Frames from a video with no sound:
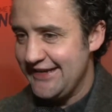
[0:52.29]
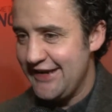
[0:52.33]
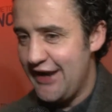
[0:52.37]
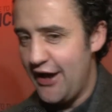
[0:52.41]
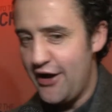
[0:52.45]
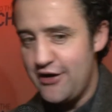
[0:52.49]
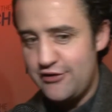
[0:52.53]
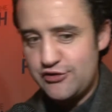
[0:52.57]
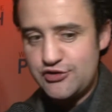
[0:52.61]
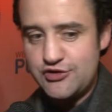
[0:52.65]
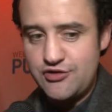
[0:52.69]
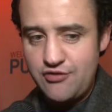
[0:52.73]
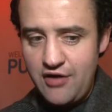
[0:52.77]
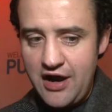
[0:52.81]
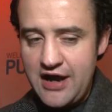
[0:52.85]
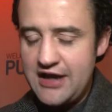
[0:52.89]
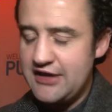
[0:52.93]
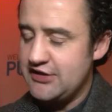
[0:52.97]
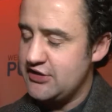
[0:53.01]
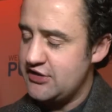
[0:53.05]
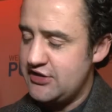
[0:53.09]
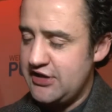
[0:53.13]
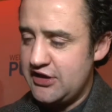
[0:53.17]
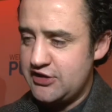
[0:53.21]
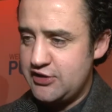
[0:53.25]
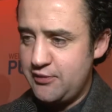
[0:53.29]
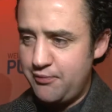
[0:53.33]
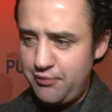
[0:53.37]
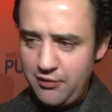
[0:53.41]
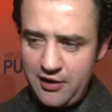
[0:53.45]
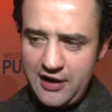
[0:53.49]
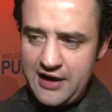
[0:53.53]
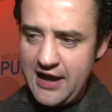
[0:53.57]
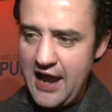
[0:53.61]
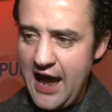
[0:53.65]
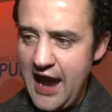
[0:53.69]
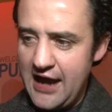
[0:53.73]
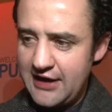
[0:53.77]
You know, it was great. He's such a
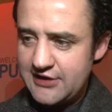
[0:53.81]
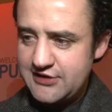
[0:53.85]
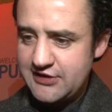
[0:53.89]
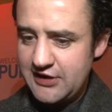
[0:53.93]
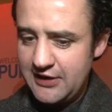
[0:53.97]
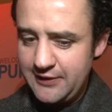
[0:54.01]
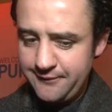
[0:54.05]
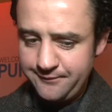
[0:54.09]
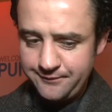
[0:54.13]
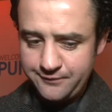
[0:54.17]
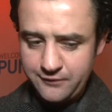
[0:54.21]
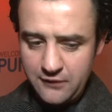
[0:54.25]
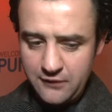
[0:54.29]
brilliant actor,